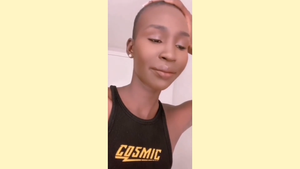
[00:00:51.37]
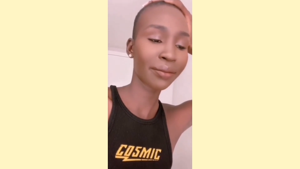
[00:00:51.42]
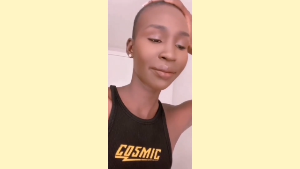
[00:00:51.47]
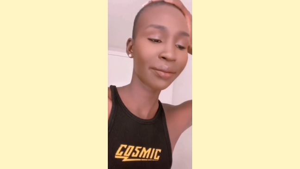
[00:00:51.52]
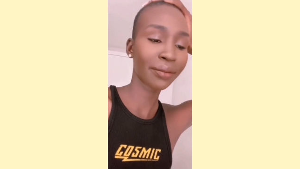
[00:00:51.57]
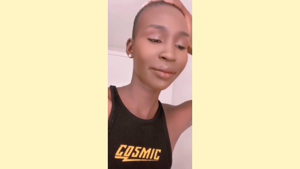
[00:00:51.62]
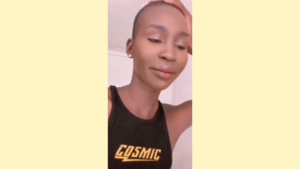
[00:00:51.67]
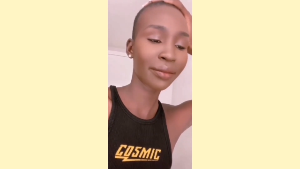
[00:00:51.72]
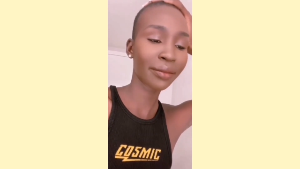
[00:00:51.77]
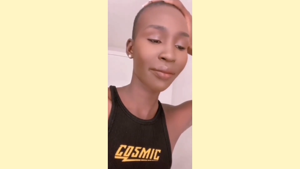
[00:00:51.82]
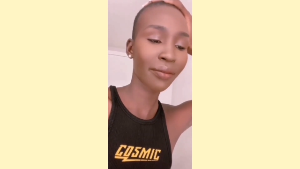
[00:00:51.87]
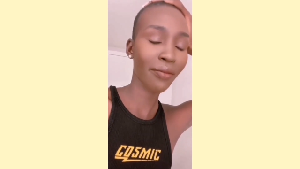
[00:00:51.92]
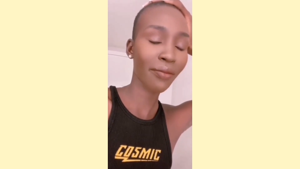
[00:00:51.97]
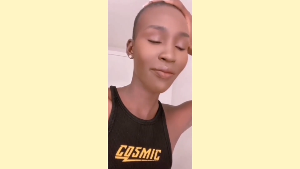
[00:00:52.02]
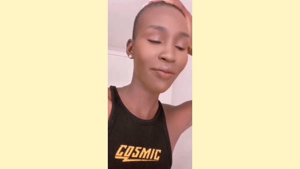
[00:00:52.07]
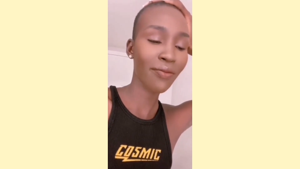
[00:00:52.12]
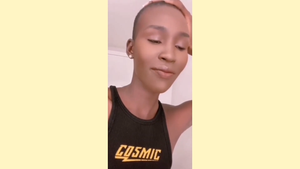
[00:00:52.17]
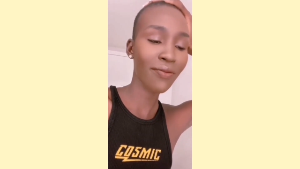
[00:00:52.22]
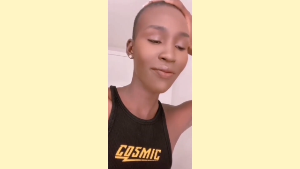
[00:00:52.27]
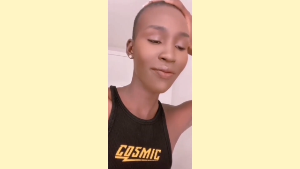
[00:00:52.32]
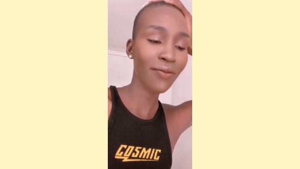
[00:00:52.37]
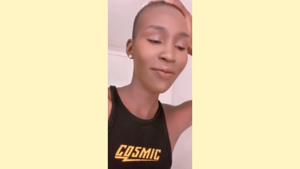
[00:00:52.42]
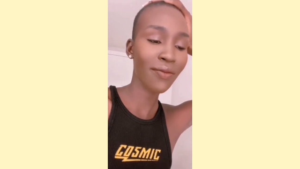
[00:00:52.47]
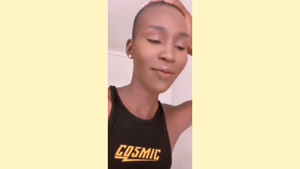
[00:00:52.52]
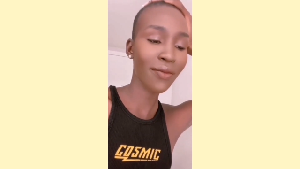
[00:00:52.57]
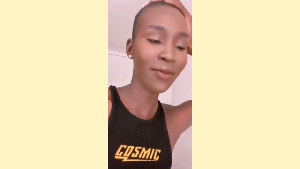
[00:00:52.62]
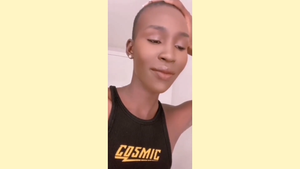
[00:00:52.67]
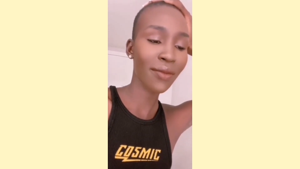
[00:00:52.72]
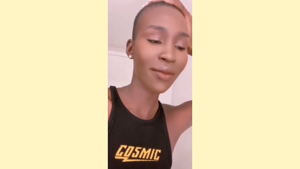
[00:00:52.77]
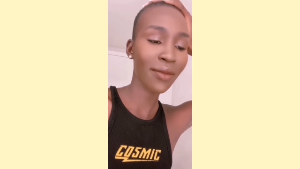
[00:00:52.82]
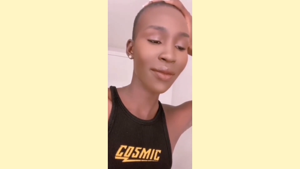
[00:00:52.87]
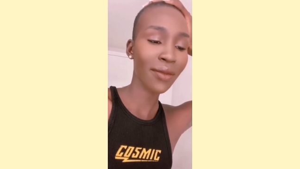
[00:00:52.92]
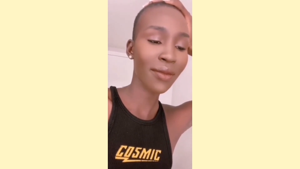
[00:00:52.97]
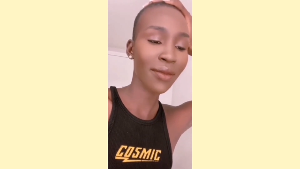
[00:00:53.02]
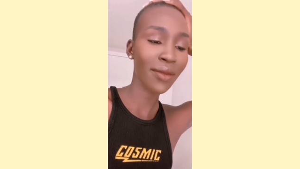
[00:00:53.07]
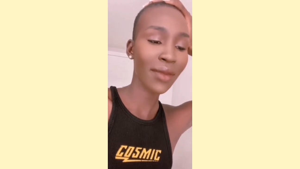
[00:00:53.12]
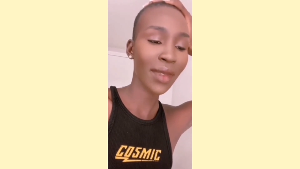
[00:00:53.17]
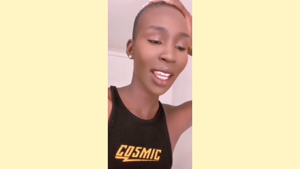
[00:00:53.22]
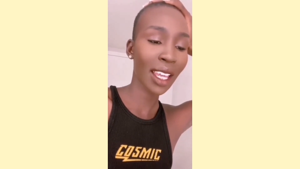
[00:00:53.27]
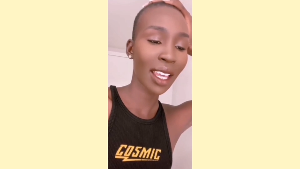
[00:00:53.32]

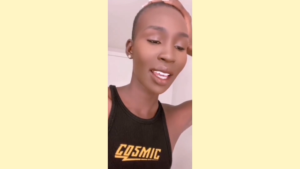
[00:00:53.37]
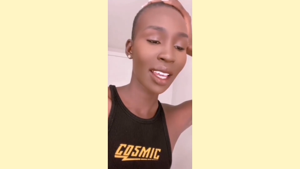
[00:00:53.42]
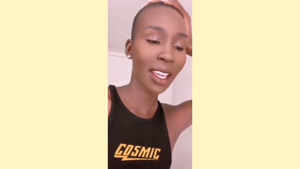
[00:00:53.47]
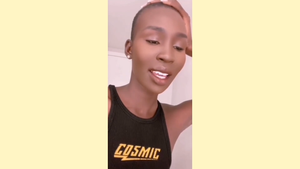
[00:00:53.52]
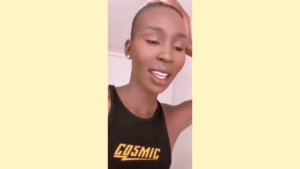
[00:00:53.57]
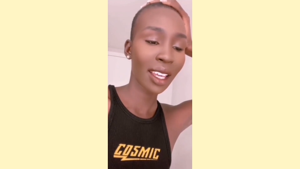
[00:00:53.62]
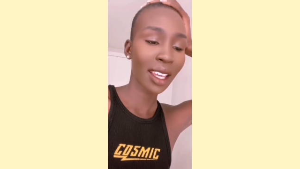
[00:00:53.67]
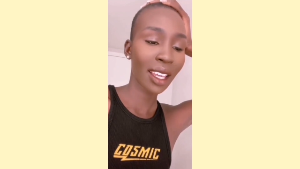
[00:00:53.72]
[no speech]